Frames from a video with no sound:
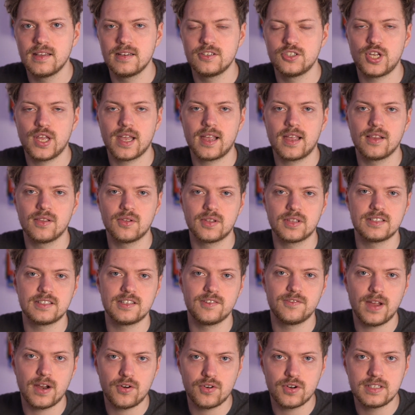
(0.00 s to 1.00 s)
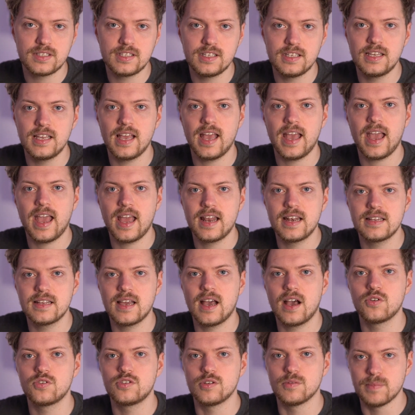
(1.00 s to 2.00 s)
checking the severity and
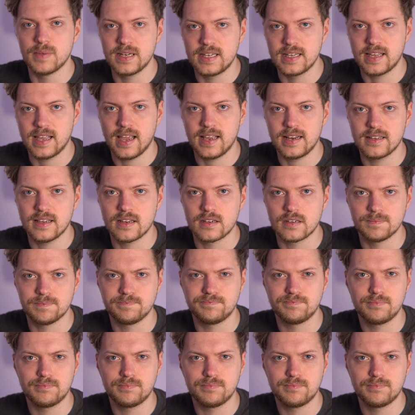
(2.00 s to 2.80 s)
how to mitigate it.